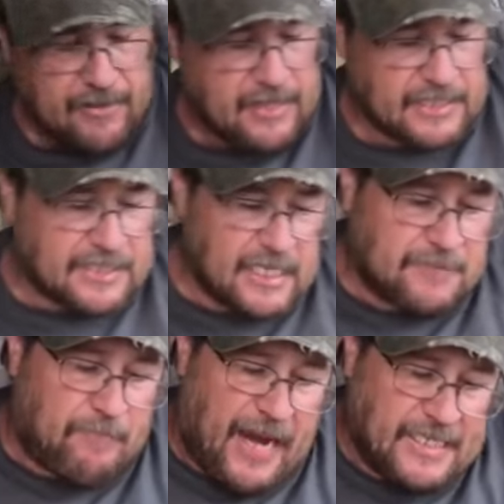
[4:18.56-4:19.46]
This is
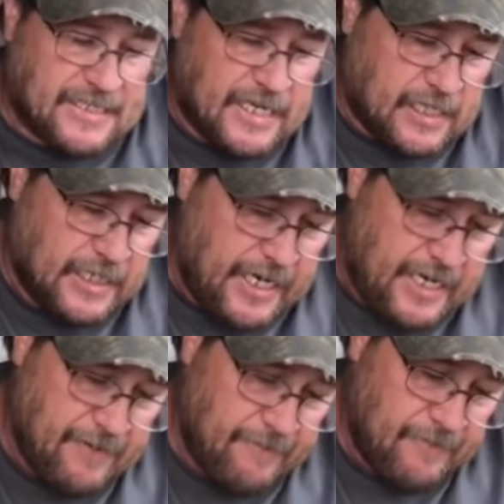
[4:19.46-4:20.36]

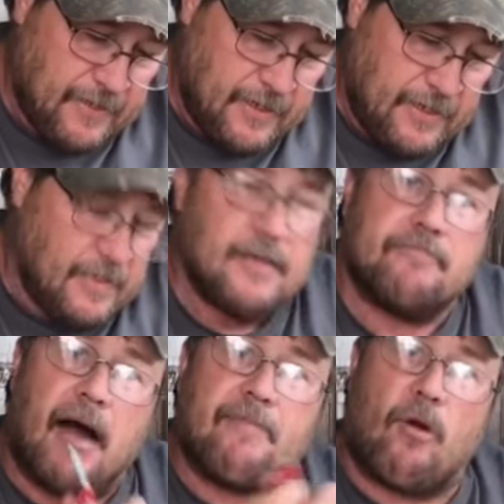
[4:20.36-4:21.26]
basically
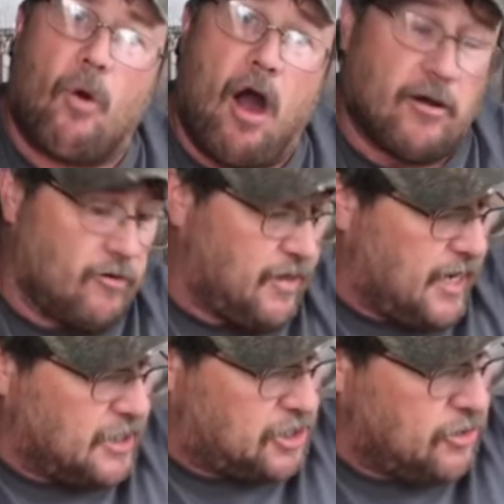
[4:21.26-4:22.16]
my Marauder that
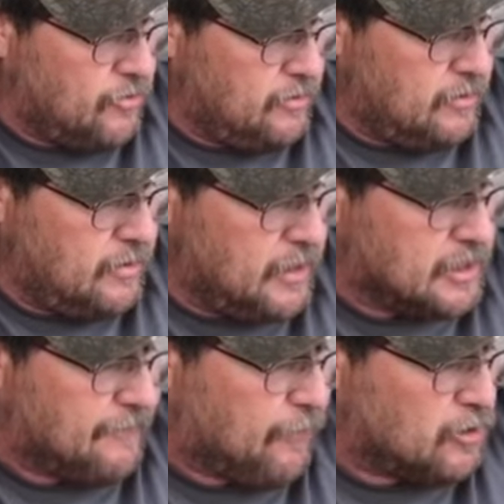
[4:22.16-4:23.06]
I shoot.
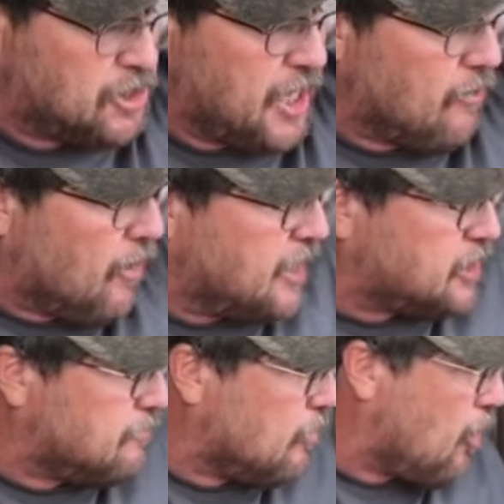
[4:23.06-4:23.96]
It's a first
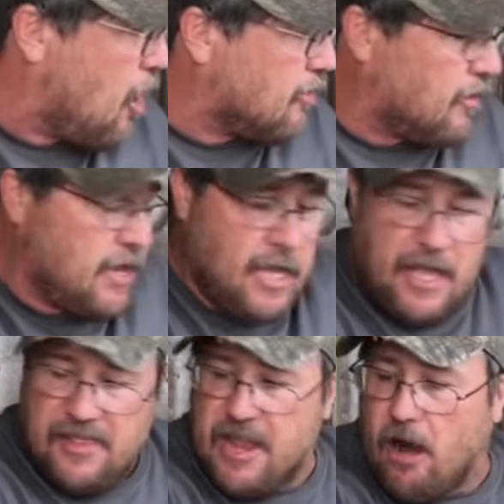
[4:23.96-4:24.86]
generation Marauder.
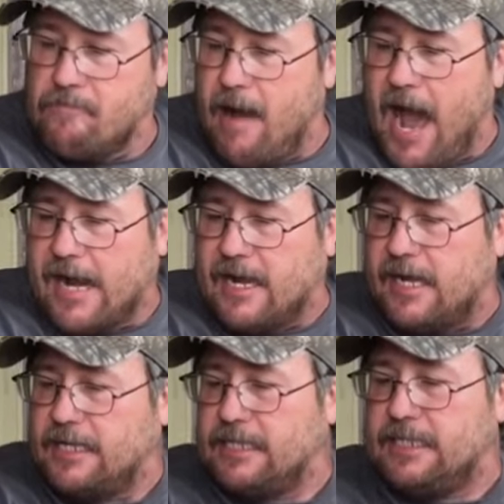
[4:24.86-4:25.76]
The
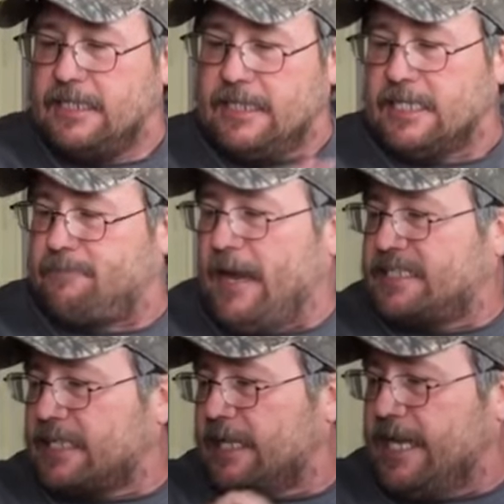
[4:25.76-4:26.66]
Armada is
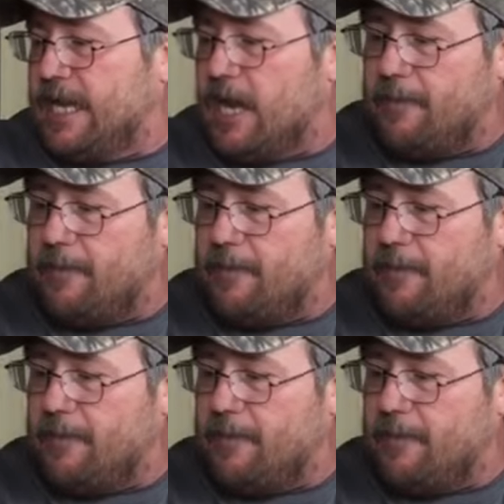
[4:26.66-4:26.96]
basically an